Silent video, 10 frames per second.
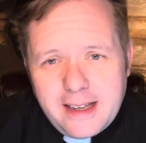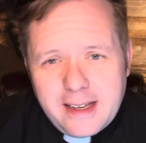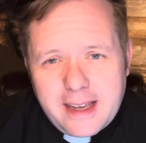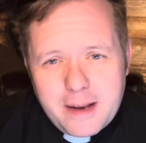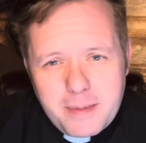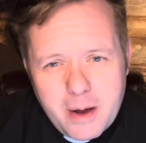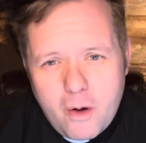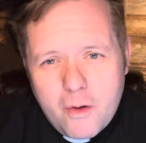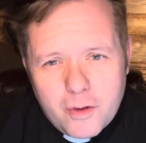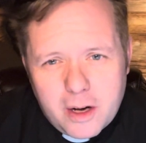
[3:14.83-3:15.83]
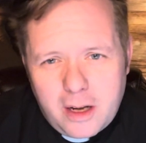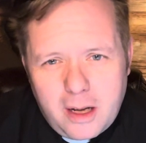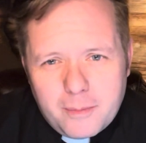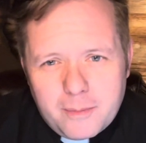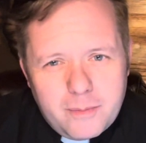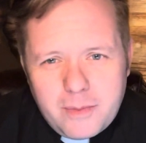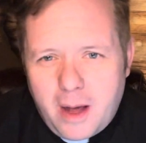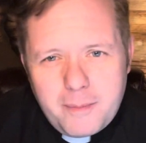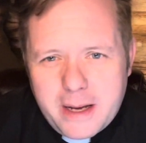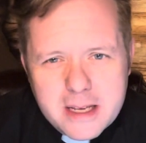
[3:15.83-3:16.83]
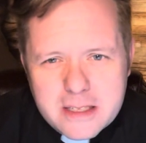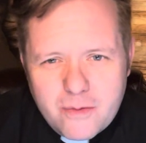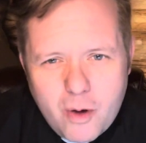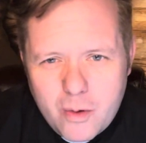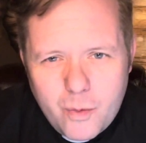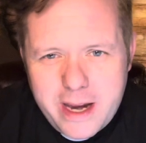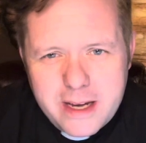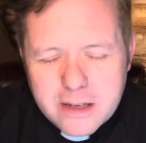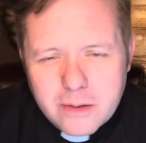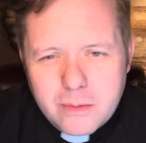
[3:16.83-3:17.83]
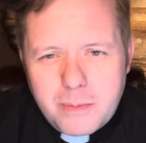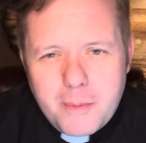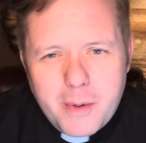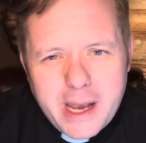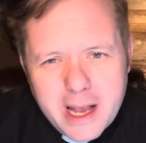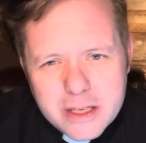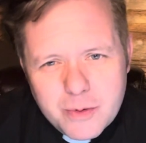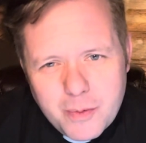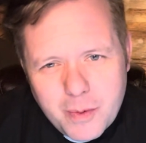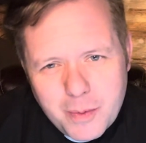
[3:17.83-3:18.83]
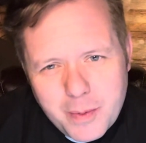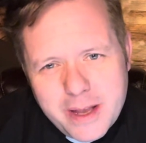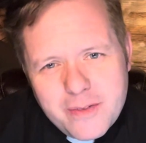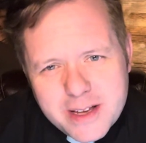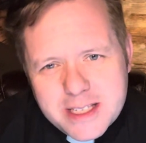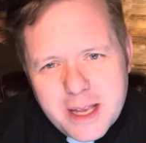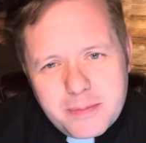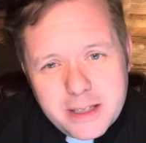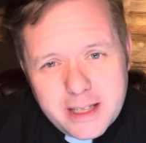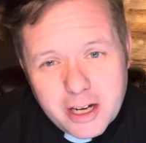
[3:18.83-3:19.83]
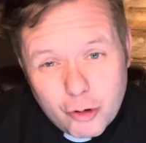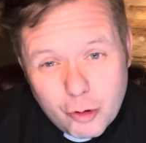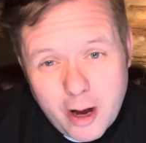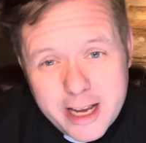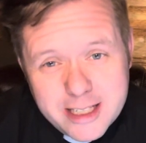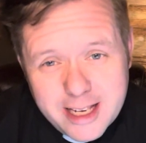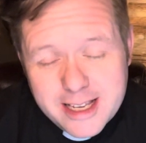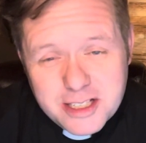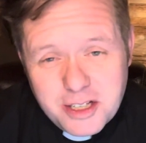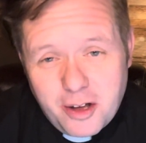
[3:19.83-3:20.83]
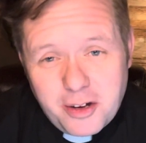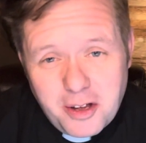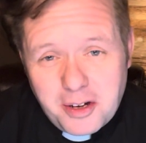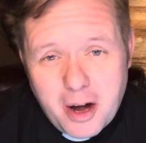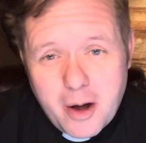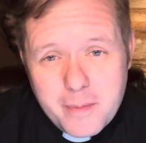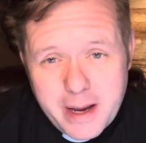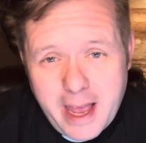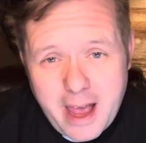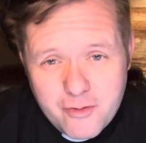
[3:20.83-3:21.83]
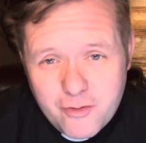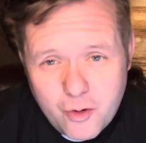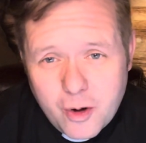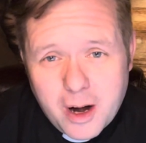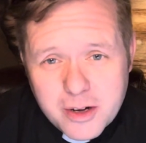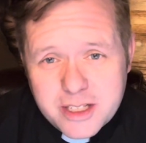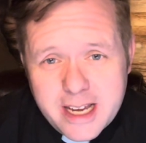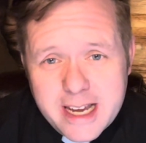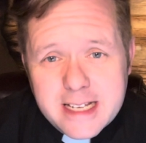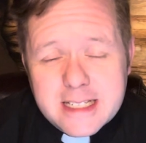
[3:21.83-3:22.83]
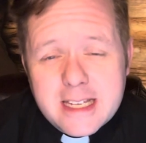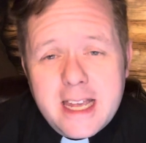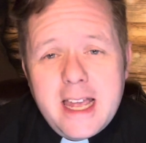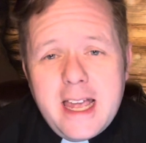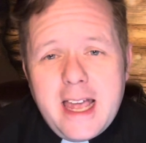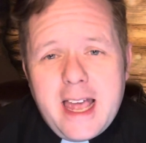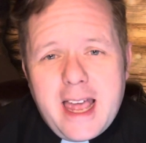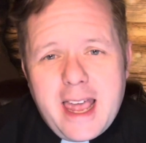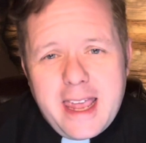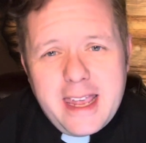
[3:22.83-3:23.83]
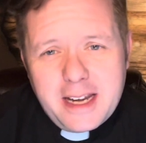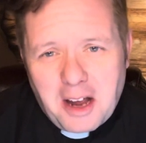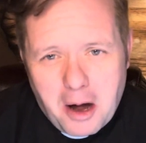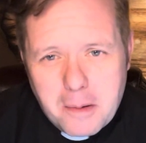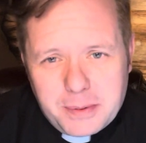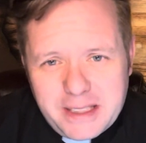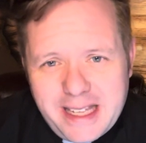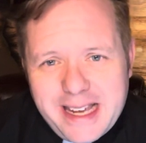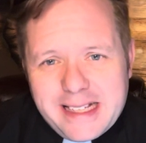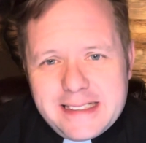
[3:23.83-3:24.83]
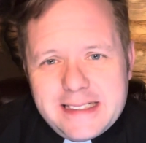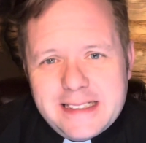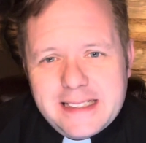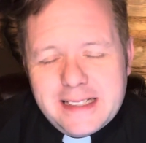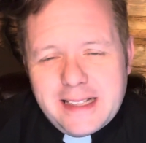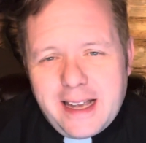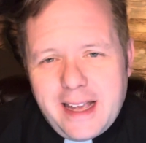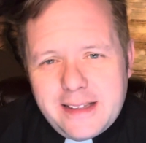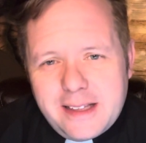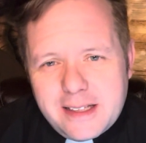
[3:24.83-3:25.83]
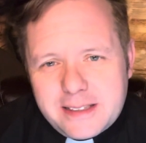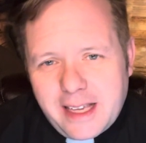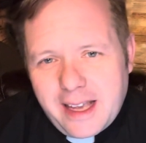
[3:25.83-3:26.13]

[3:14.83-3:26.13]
can be overcome, not because of what we do, but because what we have accepted that Christ has done on our behalf for our sakes in our place, and thus